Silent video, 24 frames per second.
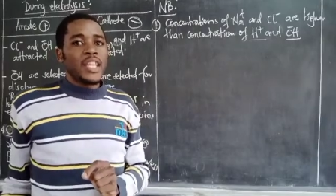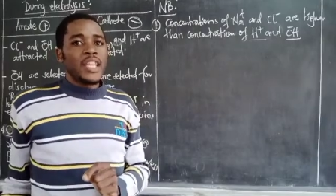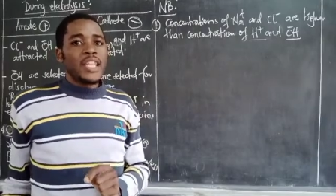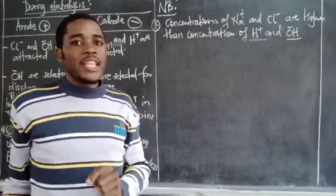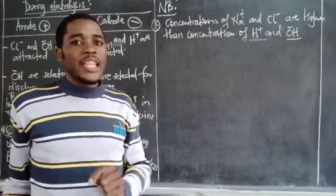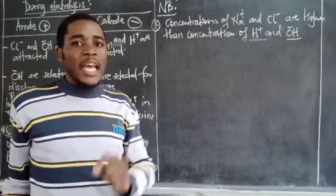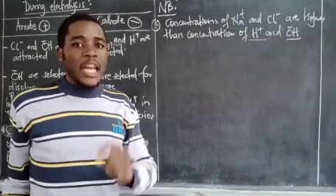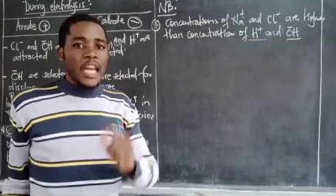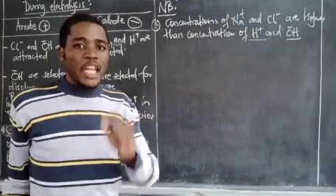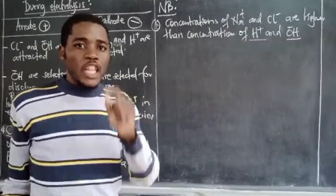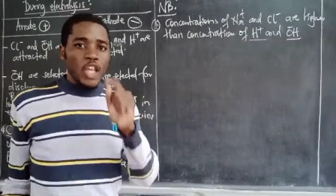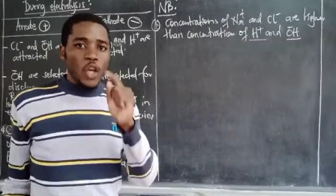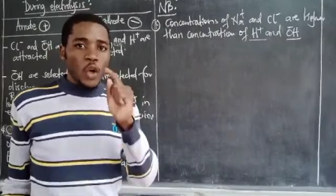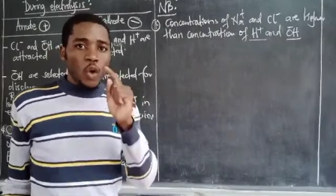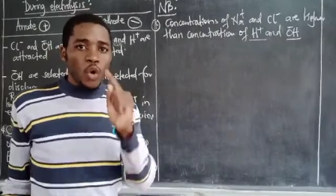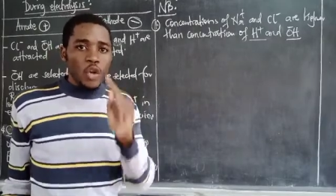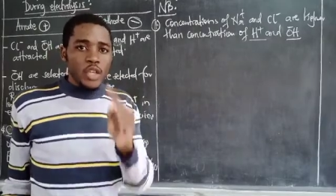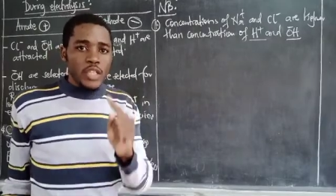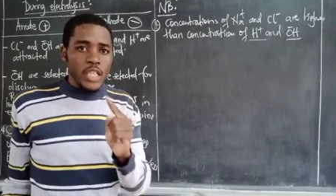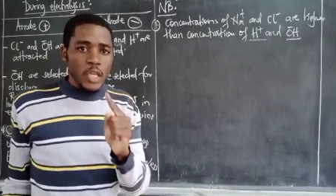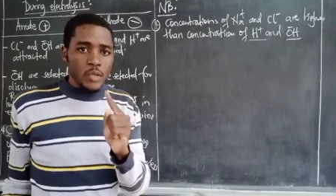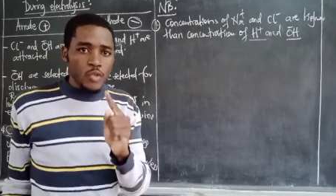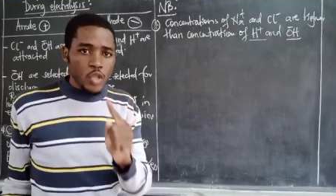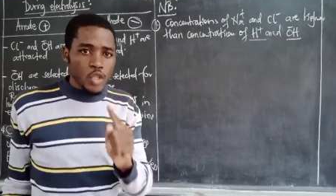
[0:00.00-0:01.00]
than the
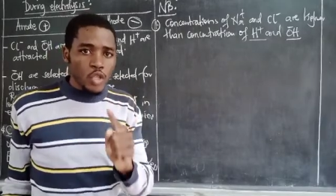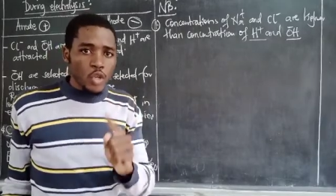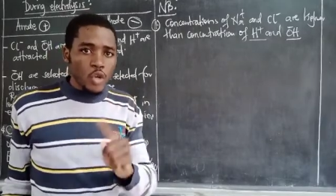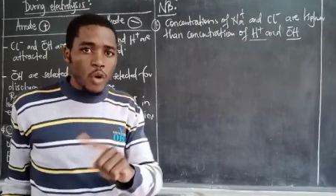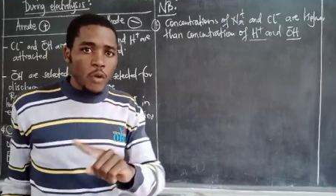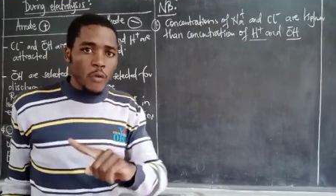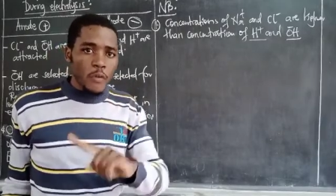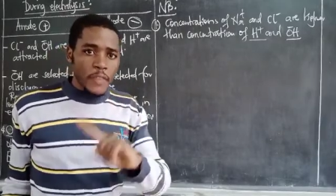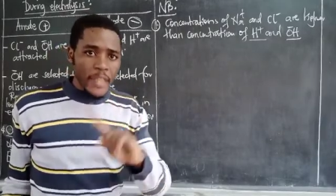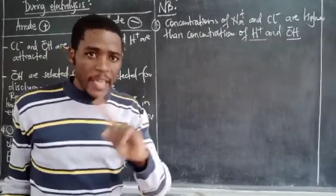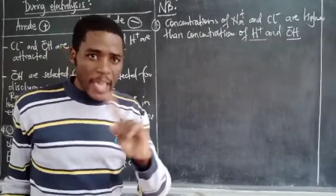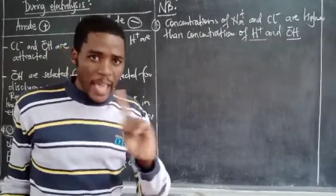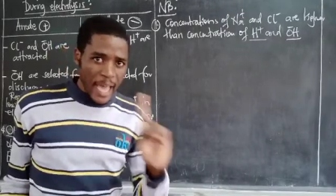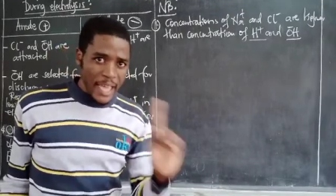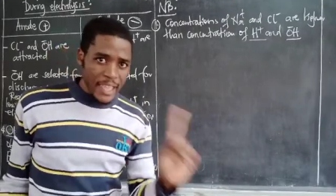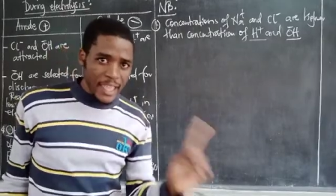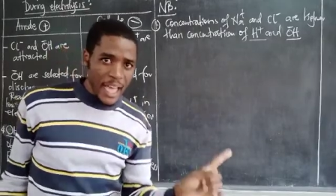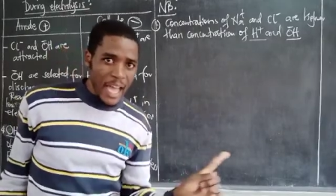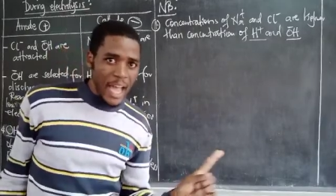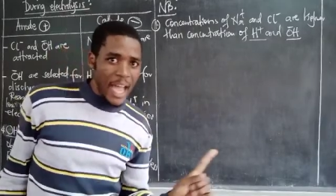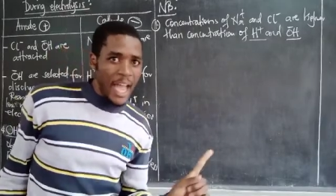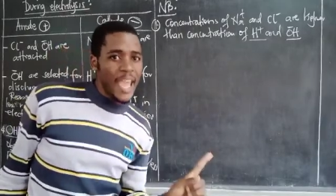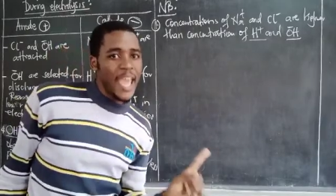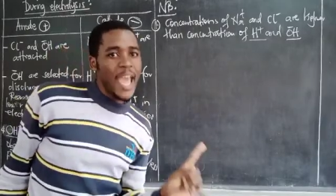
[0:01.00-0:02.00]
concentration of the
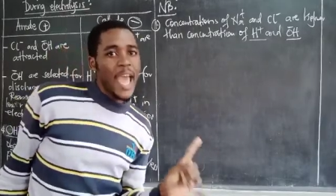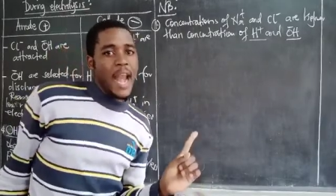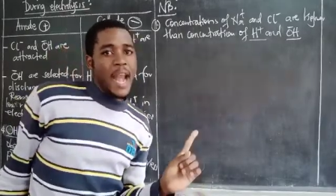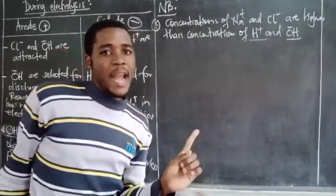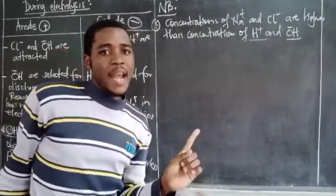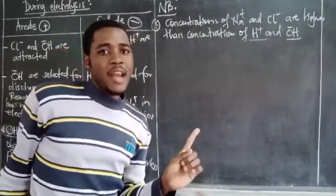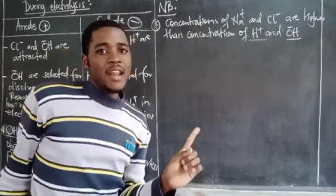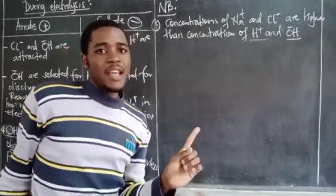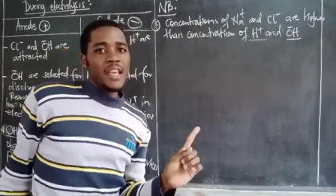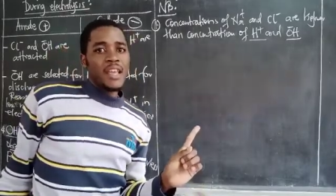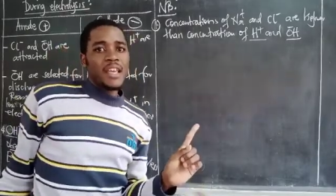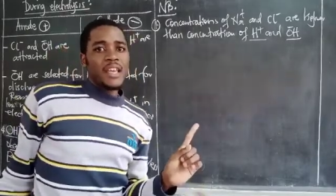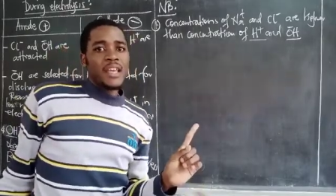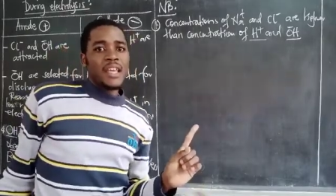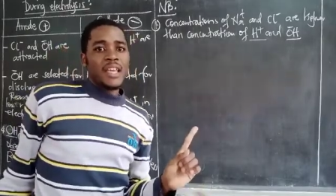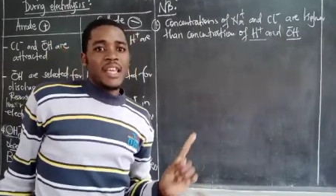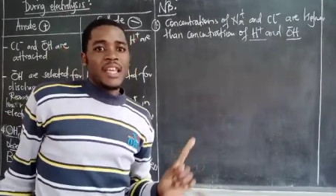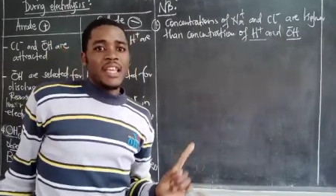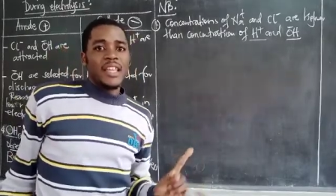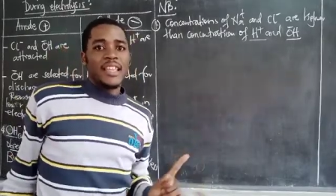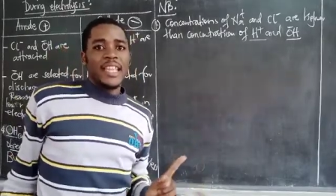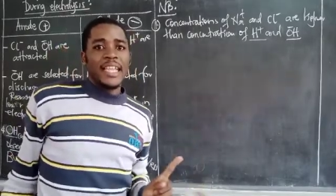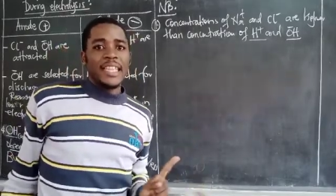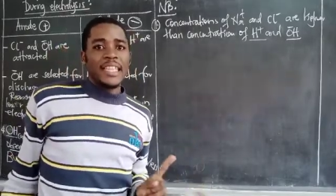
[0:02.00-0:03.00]
other ion
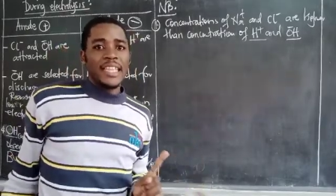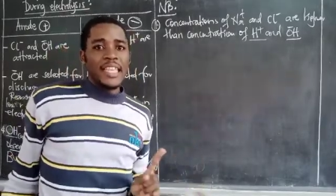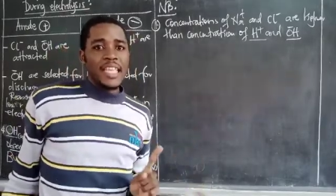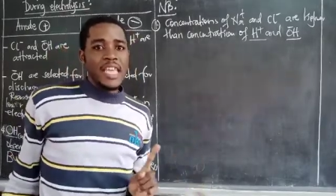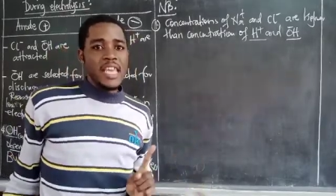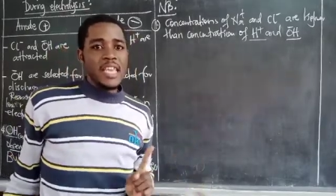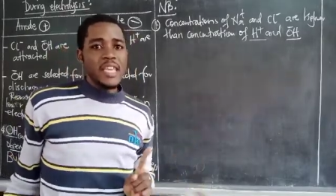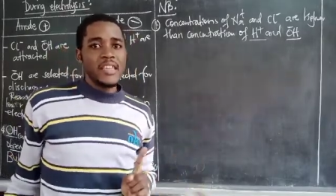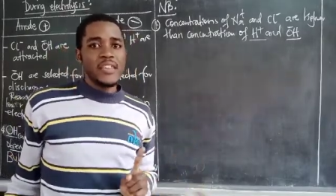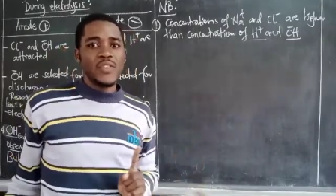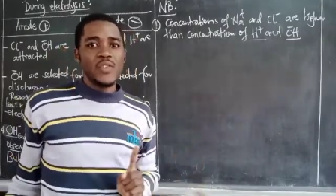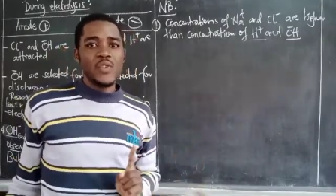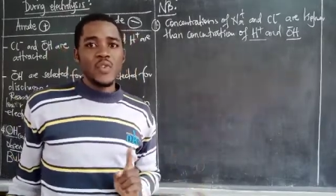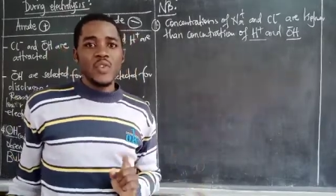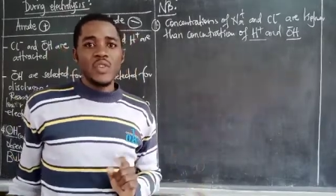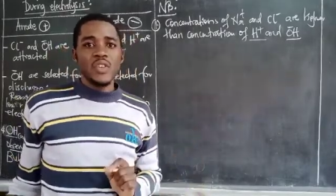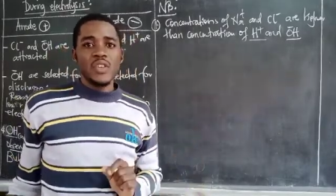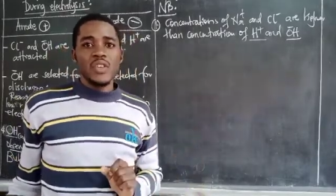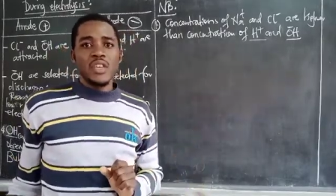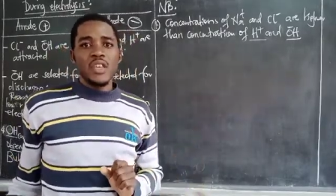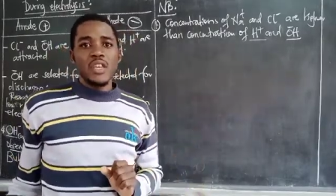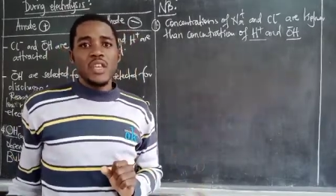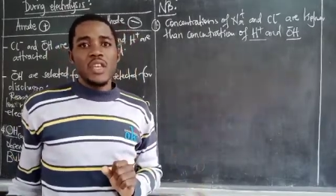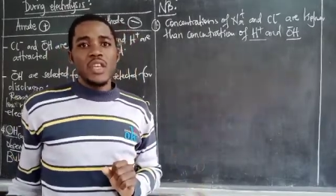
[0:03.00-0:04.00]
that
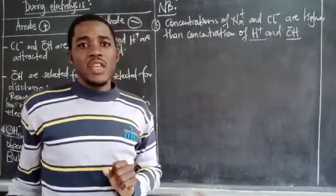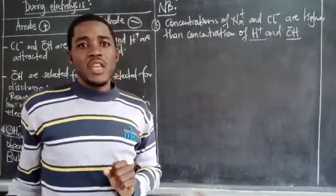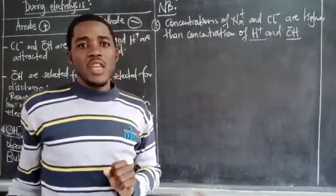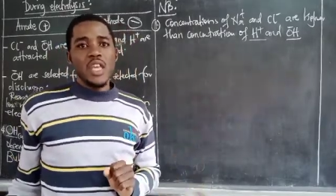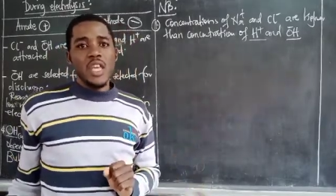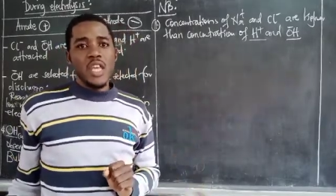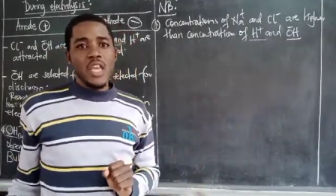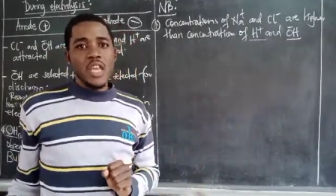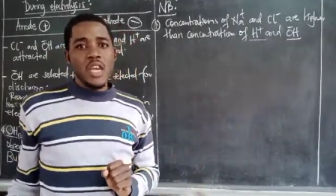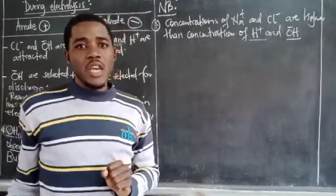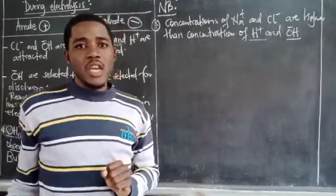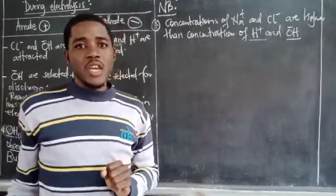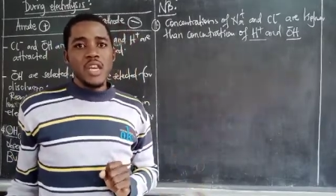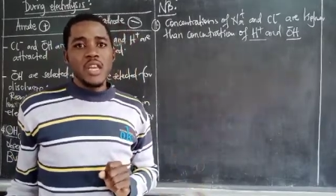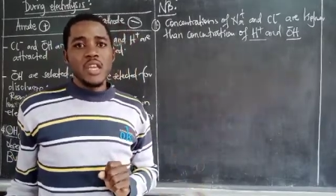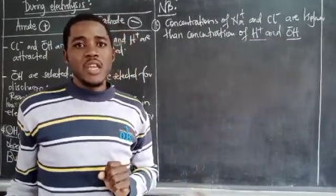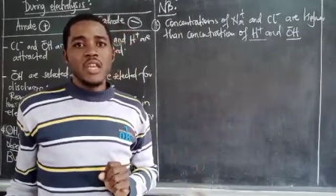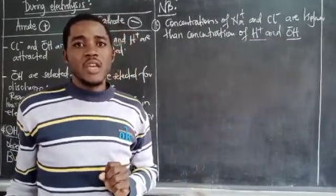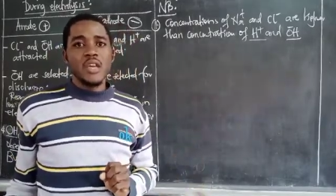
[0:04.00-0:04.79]
is in